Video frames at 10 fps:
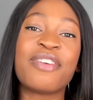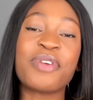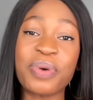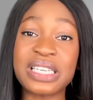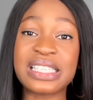
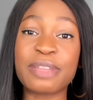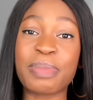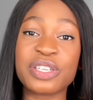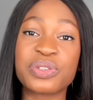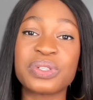requested
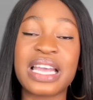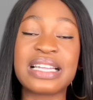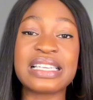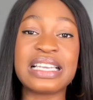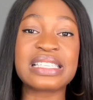by
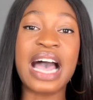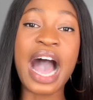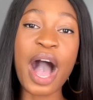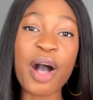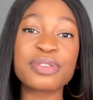students is
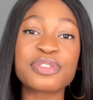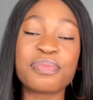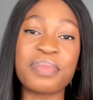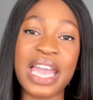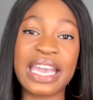how
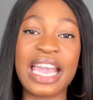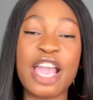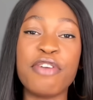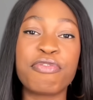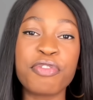to make
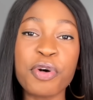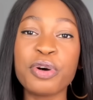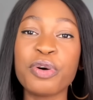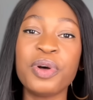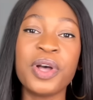a
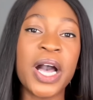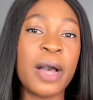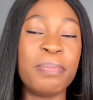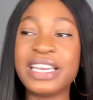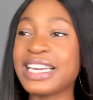full
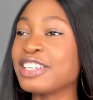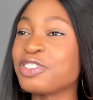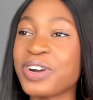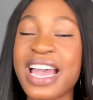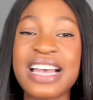
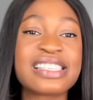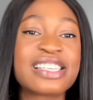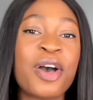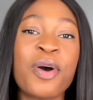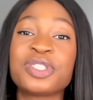beaded
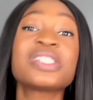dress,